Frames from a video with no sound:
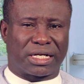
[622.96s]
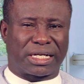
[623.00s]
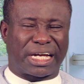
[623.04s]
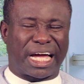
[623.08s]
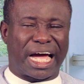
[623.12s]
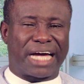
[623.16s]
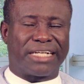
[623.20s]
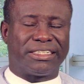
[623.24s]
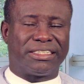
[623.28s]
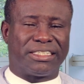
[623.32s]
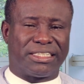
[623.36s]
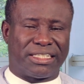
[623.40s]

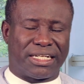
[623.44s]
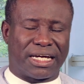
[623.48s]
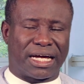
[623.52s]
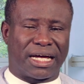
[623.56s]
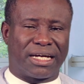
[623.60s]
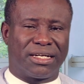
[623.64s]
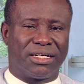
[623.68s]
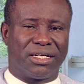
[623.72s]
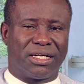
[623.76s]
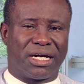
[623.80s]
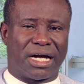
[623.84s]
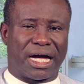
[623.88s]

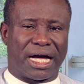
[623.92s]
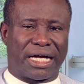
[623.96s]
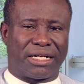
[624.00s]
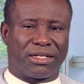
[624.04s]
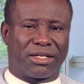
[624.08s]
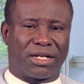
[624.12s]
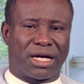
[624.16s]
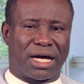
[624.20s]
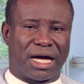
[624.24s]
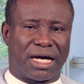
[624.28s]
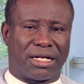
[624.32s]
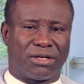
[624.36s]
candida
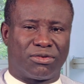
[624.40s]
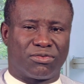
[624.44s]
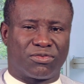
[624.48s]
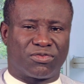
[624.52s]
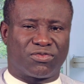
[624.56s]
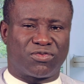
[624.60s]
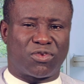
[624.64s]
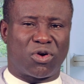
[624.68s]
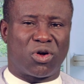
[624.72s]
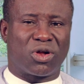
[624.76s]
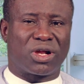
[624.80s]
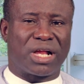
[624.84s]
and
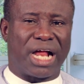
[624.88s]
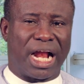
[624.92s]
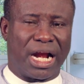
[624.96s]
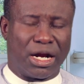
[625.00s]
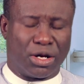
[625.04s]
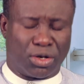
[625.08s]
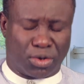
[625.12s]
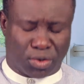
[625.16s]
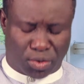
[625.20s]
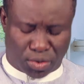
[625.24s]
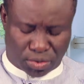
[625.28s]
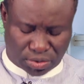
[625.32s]

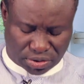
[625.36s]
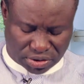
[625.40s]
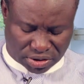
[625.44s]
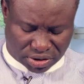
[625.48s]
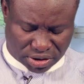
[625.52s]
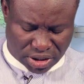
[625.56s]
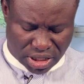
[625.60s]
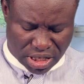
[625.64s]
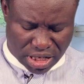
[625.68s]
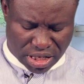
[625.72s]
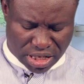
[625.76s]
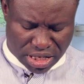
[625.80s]
fungal
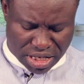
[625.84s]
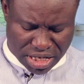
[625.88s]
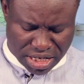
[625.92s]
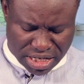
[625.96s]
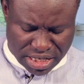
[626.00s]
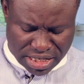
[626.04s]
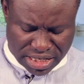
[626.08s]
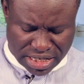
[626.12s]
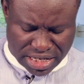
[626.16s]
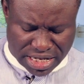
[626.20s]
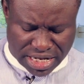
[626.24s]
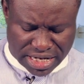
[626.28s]
growths
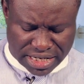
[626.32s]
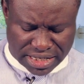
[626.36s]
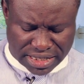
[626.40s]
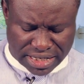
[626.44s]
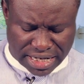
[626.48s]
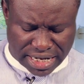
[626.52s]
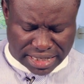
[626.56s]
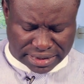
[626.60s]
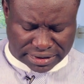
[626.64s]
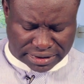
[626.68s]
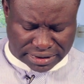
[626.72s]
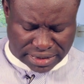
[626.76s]
in
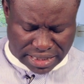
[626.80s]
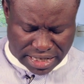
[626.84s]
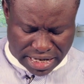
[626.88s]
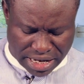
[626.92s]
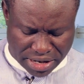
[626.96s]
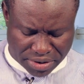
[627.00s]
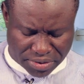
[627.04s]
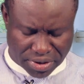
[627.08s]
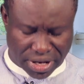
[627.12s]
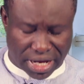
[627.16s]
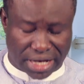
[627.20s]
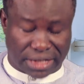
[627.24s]
that
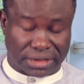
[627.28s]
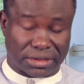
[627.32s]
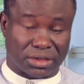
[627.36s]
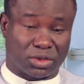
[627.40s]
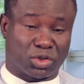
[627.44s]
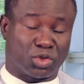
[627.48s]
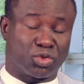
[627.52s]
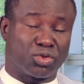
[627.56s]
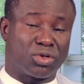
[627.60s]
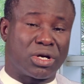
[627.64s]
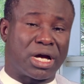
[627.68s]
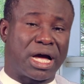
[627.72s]
area.
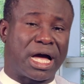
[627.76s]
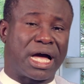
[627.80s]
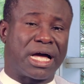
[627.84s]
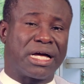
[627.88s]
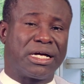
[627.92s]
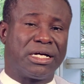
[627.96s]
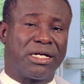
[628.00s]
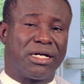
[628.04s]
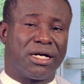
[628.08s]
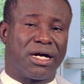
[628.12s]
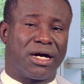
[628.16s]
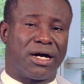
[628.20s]

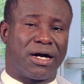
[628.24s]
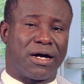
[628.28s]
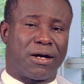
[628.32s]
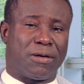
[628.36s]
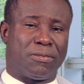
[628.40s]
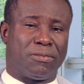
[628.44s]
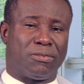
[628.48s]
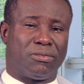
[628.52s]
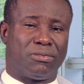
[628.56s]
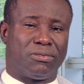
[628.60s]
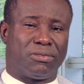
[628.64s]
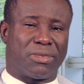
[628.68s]
Sugar
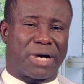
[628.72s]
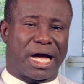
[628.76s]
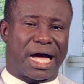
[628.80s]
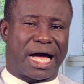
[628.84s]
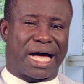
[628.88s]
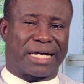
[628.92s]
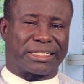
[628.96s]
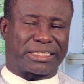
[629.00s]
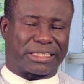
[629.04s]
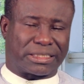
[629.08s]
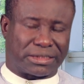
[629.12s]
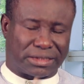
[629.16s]

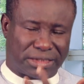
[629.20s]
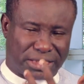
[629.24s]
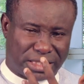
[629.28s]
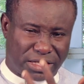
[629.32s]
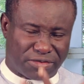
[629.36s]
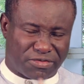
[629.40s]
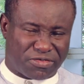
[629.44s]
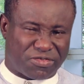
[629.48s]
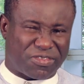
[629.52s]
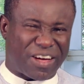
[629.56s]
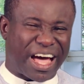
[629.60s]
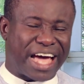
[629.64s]

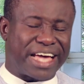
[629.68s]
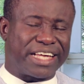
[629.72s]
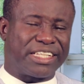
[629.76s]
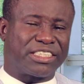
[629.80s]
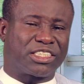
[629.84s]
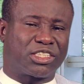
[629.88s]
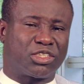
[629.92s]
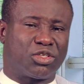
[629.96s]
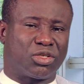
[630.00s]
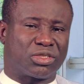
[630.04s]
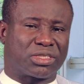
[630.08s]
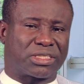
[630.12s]

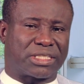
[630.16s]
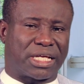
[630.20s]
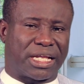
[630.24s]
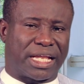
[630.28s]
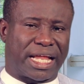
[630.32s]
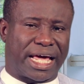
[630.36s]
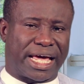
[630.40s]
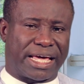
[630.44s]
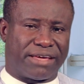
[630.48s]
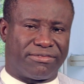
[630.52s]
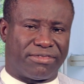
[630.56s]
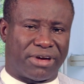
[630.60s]
acidifies your
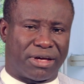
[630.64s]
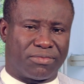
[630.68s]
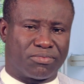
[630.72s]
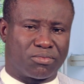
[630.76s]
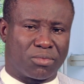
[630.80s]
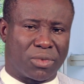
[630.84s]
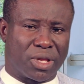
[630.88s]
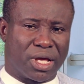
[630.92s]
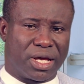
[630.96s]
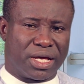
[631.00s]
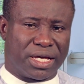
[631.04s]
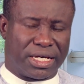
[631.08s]
saliva.
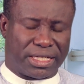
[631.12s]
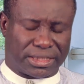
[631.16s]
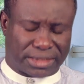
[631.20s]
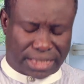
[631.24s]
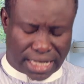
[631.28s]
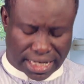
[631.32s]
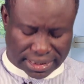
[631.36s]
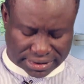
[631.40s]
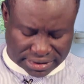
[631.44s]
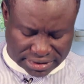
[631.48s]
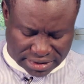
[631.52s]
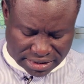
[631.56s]
It
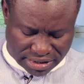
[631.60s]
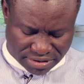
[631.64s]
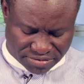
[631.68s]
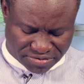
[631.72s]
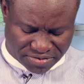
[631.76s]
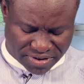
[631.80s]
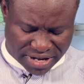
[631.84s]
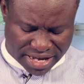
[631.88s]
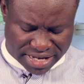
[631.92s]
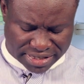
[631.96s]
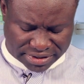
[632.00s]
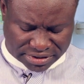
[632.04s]

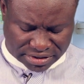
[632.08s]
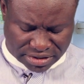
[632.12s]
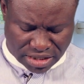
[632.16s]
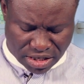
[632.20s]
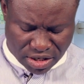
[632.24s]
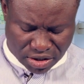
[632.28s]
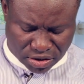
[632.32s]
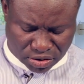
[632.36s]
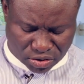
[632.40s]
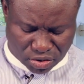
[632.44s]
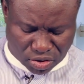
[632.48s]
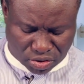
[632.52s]
acidifies
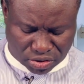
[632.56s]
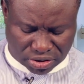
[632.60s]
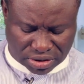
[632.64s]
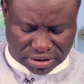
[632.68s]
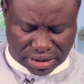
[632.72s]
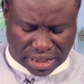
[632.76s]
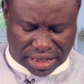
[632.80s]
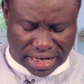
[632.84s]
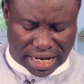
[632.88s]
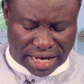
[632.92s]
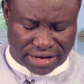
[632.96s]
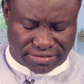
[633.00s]
your
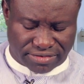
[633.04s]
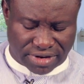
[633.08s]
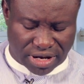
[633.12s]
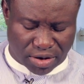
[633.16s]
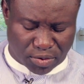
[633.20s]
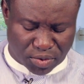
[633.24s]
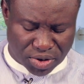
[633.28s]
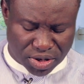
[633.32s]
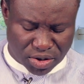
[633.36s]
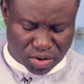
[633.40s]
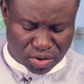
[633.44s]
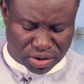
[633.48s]

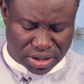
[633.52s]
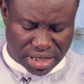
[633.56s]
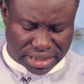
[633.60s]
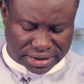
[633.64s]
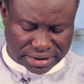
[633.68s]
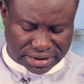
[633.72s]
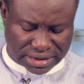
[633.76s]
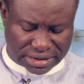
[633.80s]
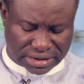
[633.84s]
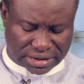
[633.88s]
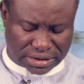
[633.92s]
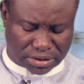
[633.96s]
saliva. We know
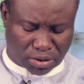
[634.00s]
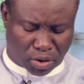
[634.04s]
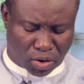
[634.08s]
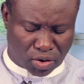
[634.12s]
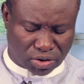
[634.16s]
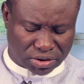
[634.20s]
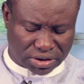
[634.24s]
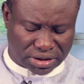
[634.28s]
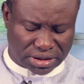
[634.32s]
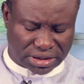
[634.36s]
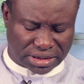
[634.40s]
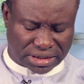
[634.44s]
that it
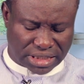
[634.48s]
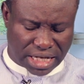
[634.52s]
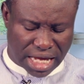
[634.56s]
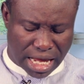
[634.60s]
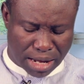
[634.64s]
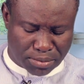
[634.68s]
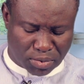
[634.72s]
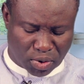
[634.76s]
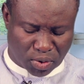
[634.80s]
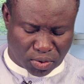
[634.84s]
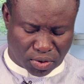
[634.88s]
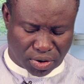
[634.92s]
causes
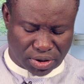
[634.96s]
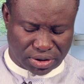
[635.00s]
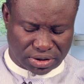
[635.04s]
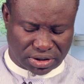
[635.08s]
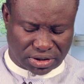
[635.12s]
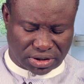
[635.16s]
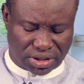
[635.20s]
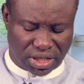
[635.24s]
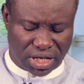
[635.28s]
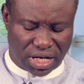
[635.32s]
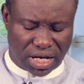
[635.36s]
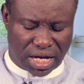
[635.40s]

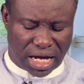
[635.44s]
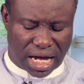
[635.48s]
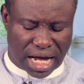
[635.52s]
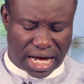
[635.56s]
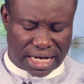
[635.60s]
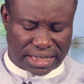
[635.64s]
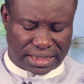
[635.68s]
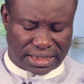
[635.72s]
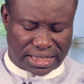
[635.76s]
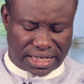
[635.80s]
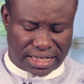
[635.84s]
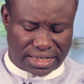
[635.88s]
hemorrhoids,
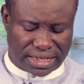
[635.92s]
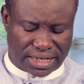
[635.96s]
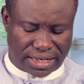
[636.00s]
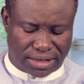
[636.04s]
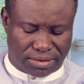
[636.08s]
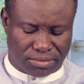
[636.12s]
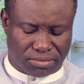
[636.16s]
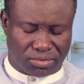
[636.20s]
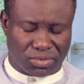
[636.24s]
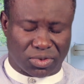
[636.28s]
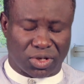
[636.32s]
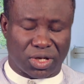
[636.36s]
and
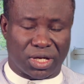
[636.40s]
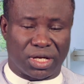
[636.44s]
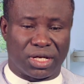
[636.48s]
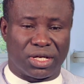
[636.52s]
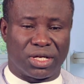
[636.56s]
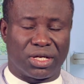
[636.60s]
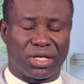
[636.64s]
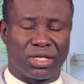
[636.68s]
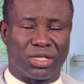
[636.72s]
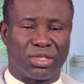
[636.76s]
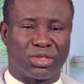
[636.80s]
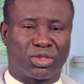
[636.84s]

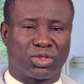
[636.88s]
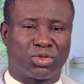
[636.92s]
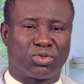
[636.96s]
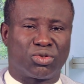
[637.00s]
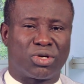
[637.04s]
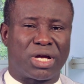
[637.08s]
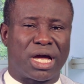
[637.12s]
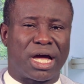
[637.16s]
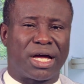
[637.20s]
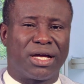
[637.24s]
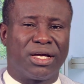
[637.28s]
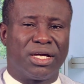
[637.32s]
then
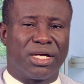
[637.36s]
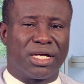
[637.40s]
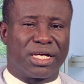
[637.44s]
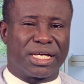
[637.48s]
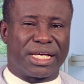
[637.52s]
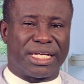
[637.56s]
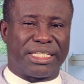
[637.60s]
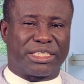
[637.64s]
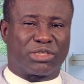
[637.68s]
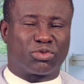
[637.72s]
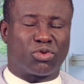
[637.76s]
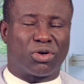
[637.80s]
sugar
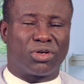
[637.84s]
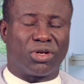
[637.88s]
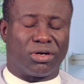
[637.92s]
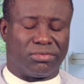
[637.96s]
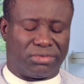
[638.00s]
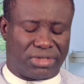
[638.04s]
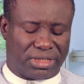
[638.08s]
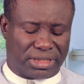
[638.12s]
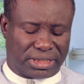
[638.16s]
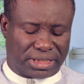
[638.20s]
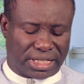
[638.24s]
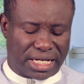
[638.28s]
is one
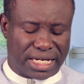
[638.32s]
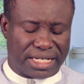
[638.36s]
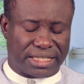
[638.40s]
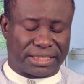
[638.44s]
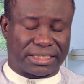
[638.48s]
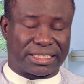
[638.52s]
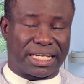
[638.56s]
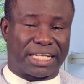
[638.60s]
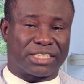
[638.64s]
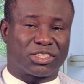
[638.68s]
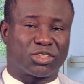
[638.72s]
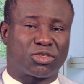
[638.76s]
of the
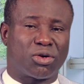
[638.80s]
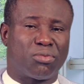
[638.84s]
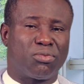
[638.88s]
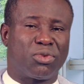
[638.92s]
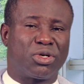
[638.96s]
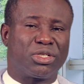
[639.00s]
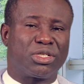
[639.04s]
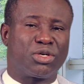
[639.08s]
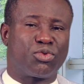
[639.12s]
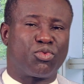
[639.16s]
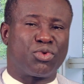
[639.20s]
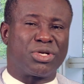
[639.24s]
things that
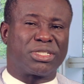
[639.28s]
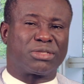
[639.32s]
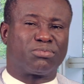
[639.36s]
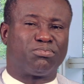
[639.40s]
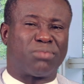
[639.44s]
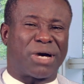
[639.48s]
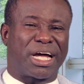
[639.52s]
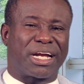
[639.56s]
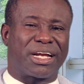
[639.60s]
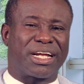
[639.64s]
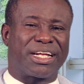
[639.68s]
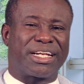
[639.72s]
somebody who is
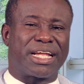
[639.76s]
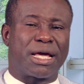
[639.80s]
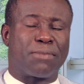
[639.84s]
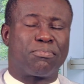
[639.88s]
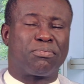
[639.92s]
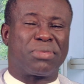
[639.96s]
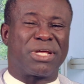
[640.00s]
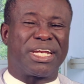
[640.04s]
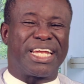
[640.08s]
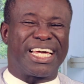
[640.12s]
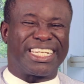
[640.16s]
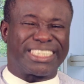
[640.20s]
battling
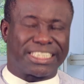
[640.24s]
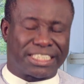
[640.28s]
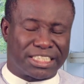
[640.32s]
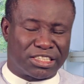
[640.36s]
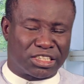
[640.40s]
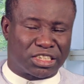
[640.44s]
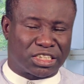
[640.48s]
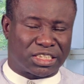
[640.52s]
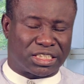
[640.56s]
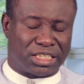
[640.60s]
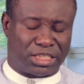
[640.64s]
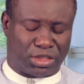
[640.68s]

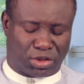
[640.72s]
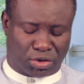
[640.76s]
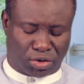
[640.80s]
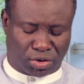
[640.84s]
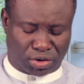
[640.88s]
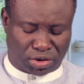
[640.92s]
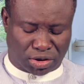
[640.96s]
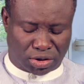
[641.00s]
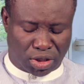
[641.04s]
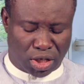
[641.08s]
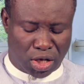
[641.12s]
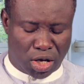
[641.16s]
epileptic
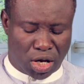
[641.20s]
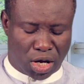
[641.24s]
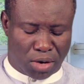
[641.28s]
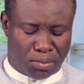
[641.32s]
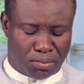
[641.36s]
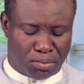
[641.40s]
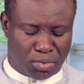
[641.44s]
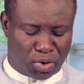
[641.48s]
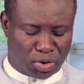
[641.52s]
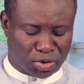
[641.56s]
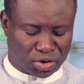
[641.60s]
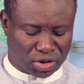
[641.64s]
seizures
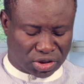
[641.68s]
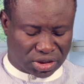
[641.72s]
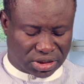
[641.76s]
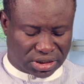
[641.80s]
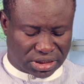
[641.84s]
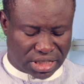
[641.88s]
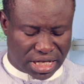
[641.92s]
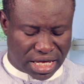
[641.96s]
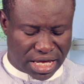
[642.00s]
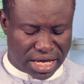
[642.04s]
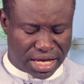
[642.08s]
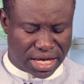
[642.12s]
must
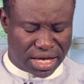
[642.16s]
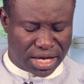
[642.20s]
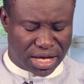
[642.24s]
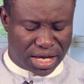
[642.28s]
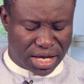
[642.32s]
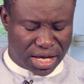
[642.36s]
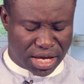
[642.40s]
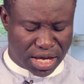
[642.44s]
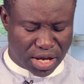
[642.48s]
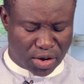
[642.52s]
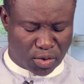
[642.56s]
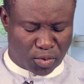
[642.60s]
stay
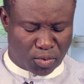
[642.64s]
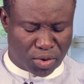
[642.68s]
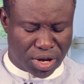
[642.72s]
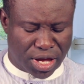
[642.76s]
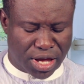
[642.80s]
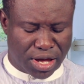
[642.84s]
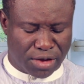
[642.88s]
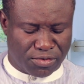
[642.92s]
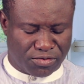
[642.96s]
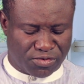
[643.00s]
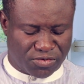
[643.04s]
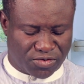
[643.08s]

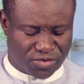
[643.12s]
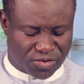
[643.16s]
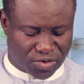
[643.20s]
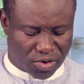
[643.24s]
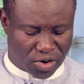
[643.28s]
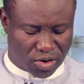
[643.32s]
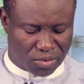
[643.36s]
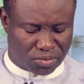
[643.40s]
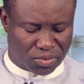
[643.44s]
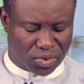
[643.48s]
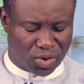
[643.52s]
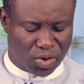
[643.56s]
away
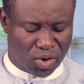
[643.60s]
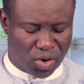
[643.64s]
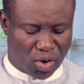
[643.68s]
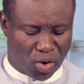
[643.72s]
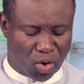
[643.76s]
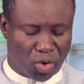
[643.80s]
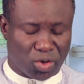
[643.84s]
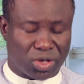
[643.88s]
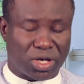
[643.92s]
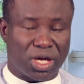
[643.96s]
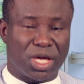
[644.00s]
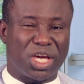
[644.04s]
from.
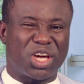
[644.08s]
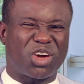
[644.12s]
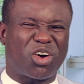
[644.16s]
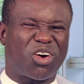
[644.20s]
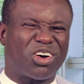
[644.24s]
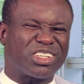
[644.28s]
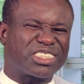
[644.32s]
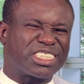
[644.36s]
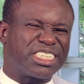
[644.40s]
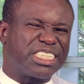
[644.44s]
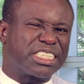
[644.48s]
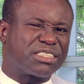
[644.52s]
Okay, it
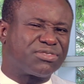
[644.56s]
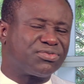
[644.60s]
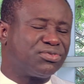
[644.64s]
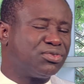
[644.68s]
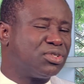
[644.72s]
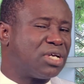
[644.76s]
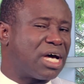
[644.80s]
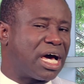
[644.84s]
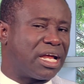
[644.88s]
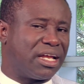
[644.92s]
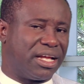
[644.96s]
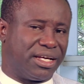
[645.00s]
causes
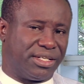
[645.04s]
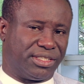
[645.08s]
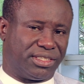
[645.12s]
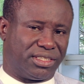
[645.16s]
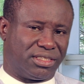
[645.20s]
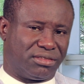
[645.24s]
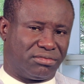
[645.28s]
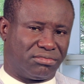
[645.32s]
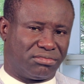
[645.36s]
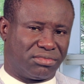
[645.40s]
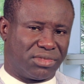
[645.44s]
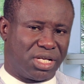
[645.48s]
food
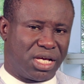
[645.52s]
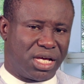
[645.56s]
allergy.